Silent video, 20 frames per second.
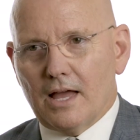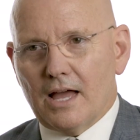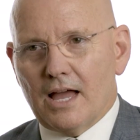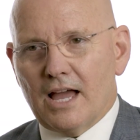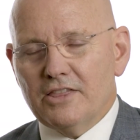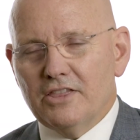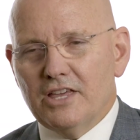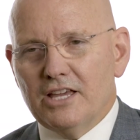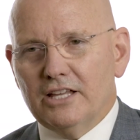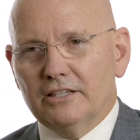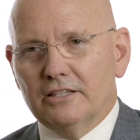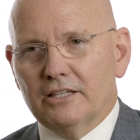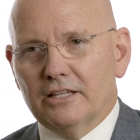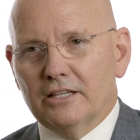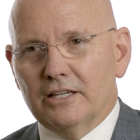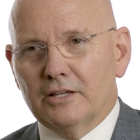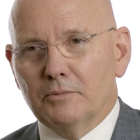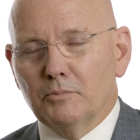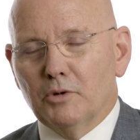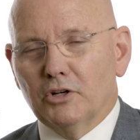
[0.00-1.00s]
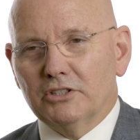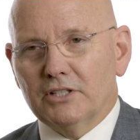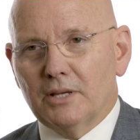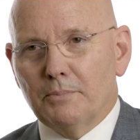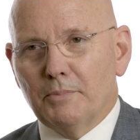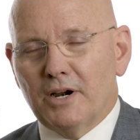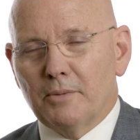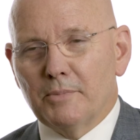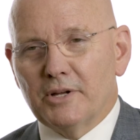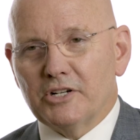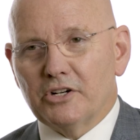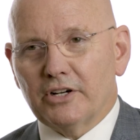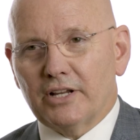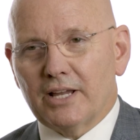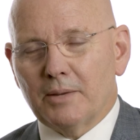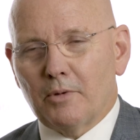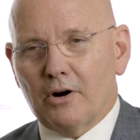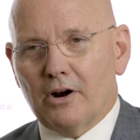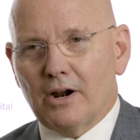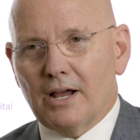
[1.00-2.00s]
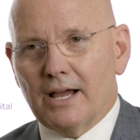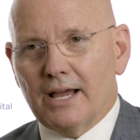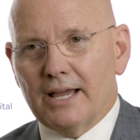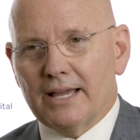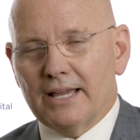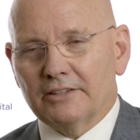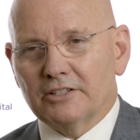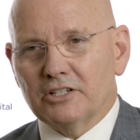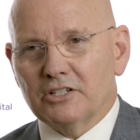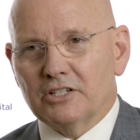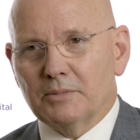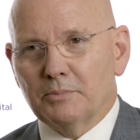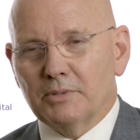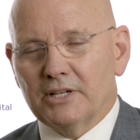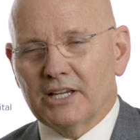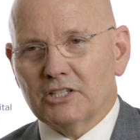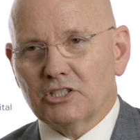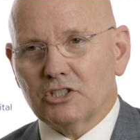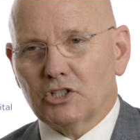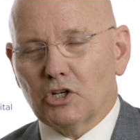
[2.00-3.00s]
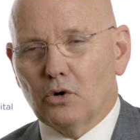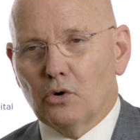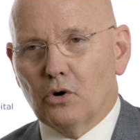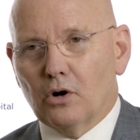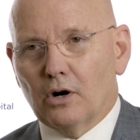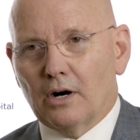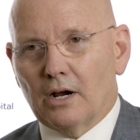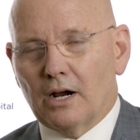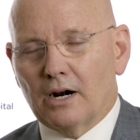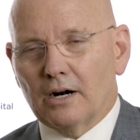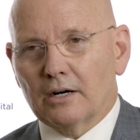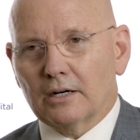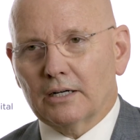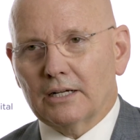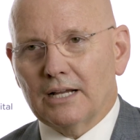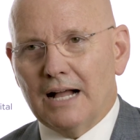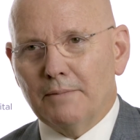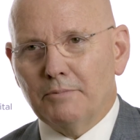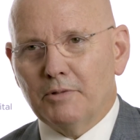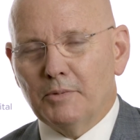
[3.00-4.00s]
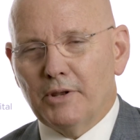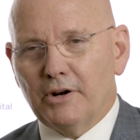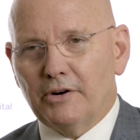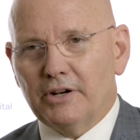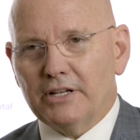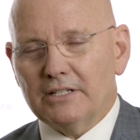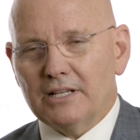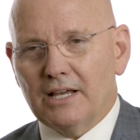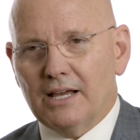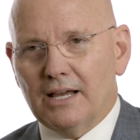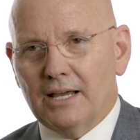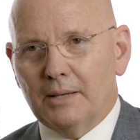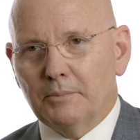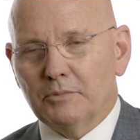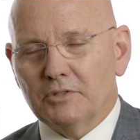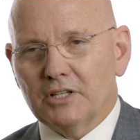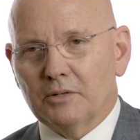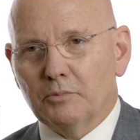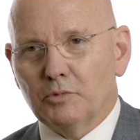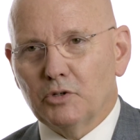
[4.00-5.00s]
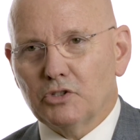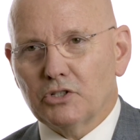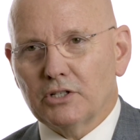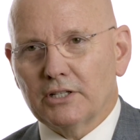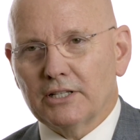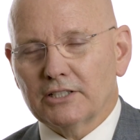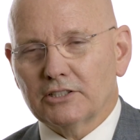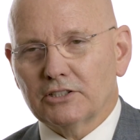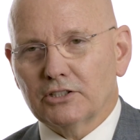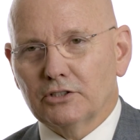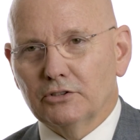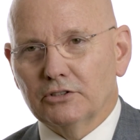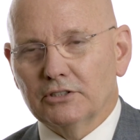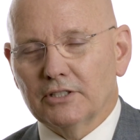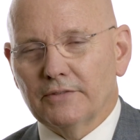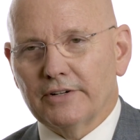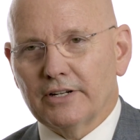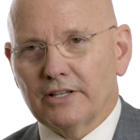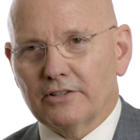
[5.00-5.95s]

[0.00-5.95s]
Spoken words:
I think the multiparametric MRI and the GPS score are complementary at times and mutually exclusive at